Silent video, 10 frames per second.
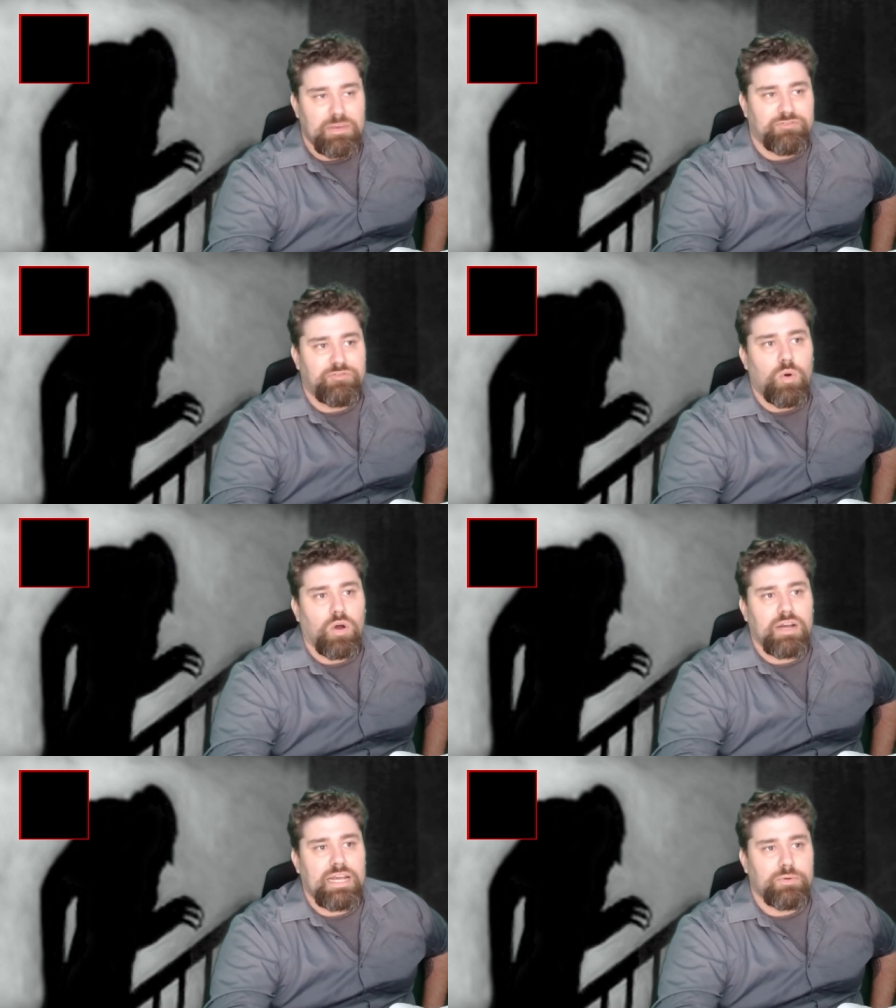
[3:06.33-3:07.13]

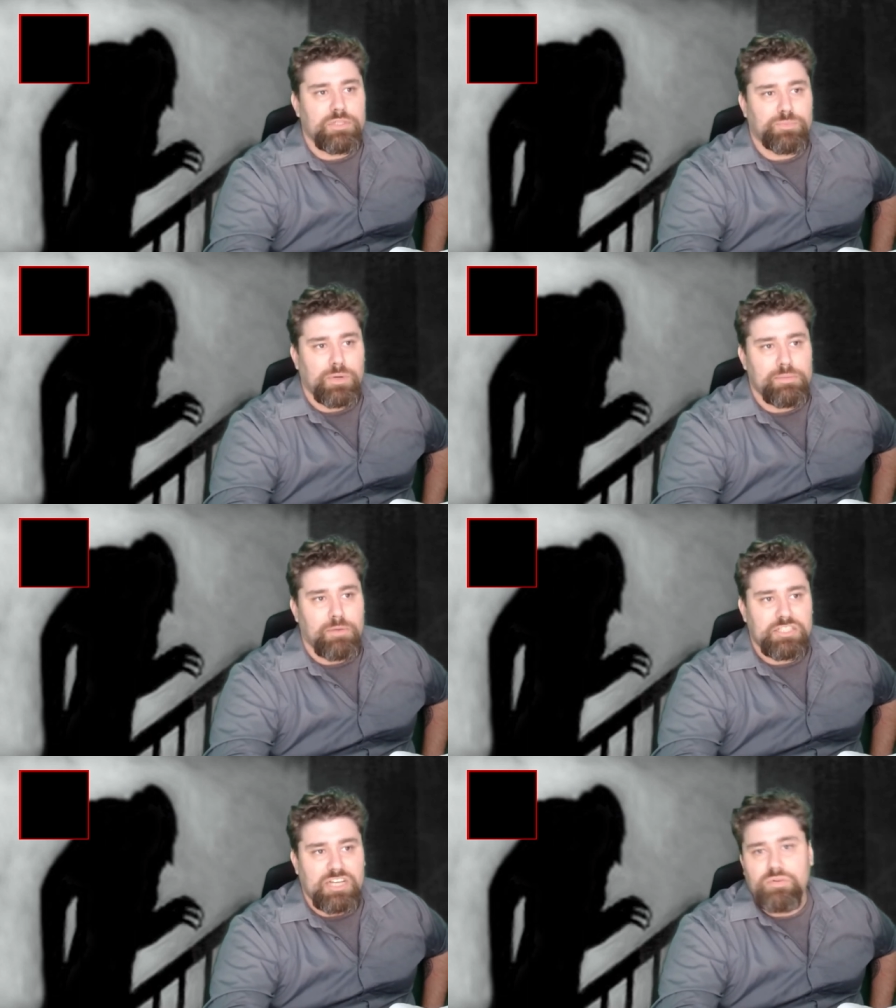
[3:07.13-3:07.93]
Before, it was pretty
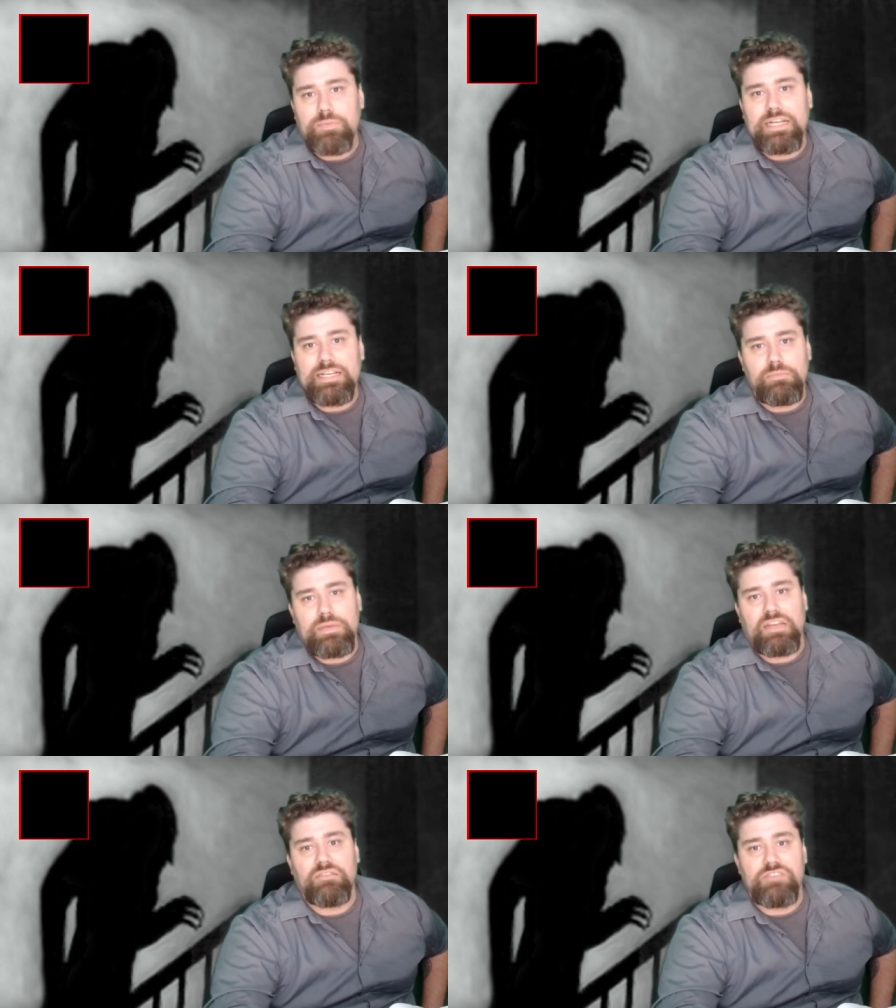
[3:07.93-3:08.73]
much everybody can
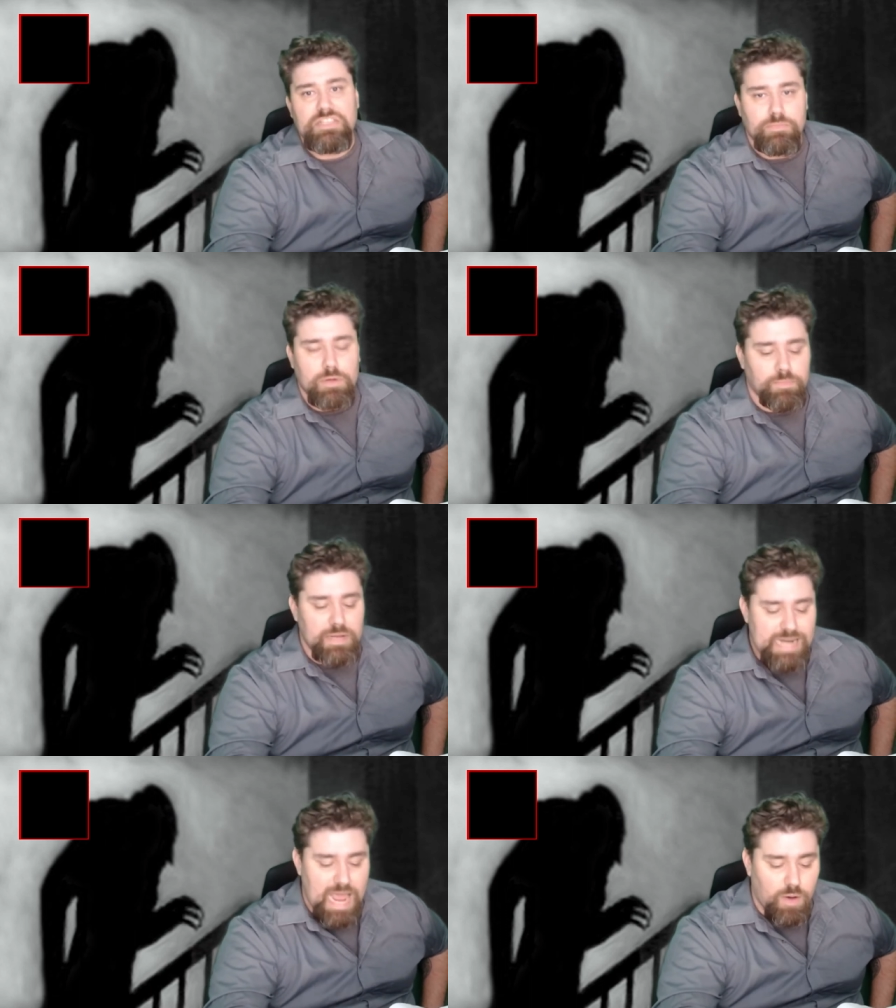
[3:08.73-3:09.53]
be invisible,
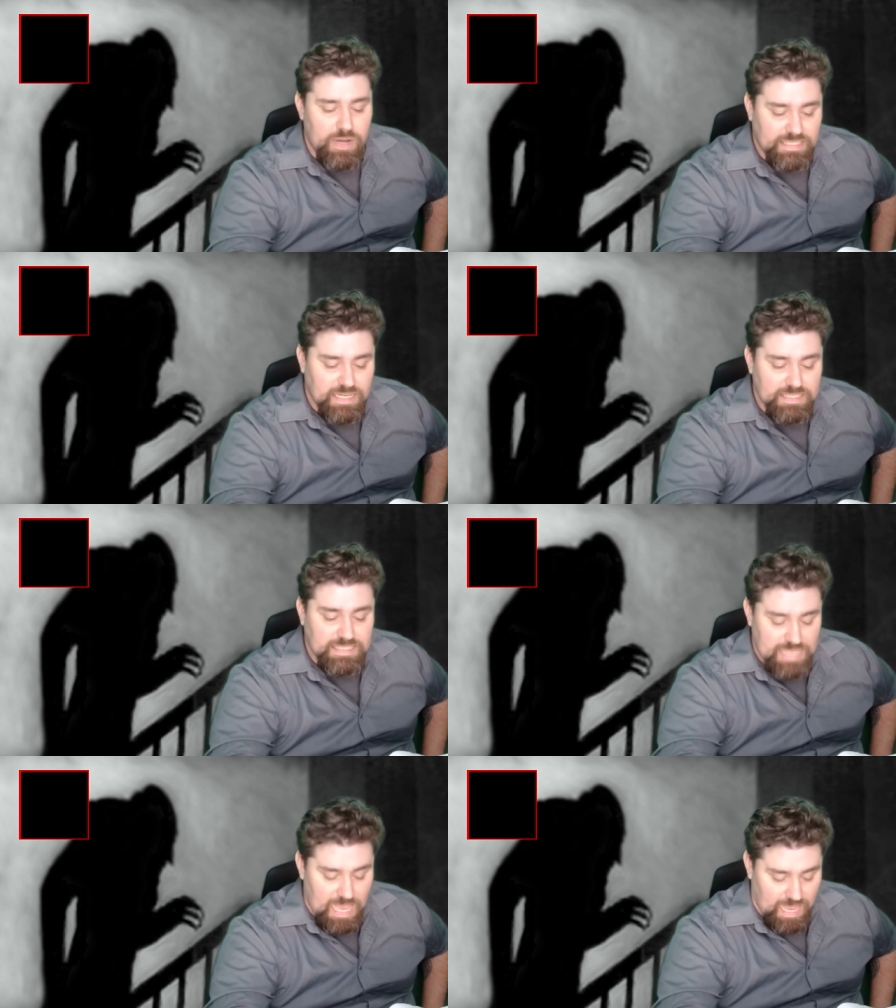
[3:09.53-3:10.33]
but now it does
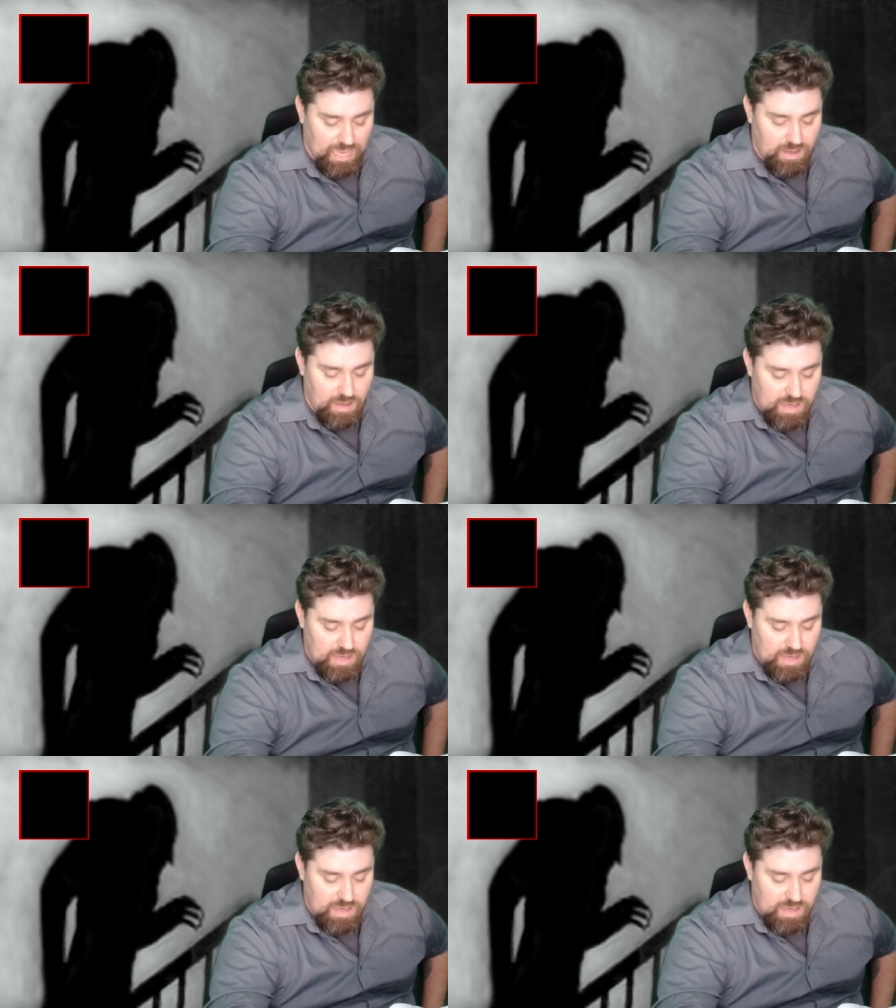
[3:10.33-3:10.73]
say